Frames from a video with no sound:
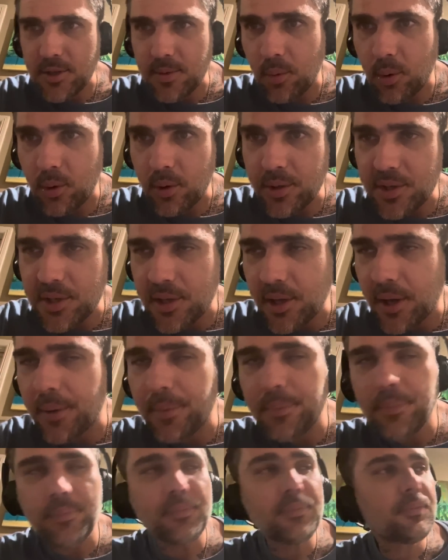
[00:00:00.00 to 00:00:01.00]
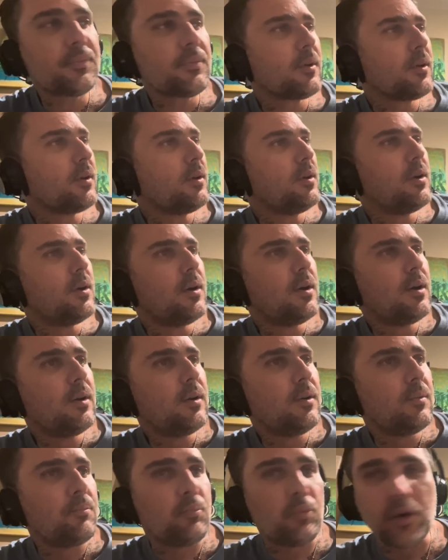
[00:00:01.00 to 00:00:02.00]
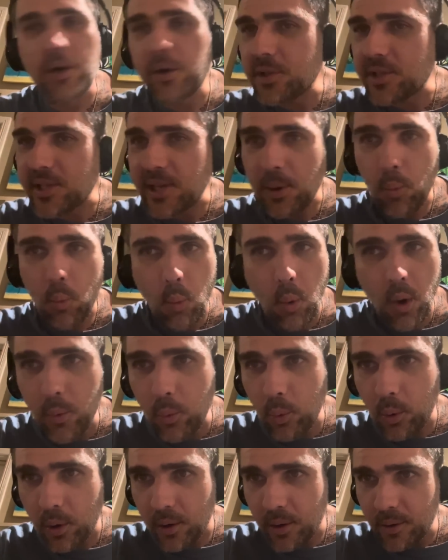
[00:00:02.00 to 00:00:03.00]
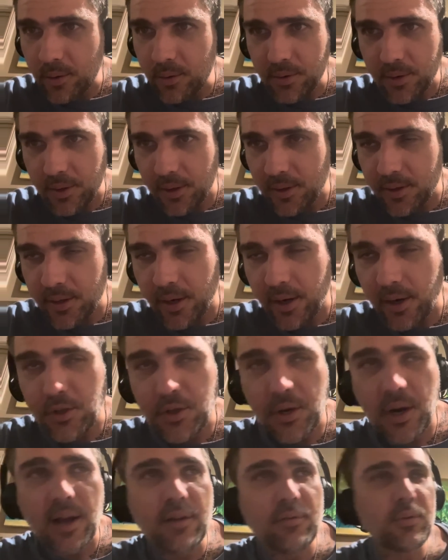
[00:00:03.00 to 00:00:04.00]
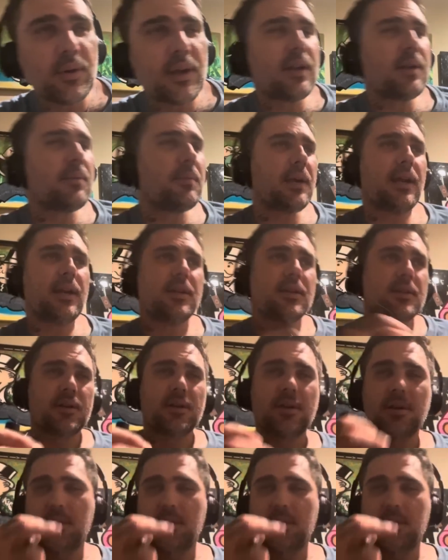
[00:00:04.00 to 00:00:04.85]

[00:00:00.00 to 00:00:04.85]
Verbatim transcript: Morissette. We don't say one word the entire drive. We end up getting to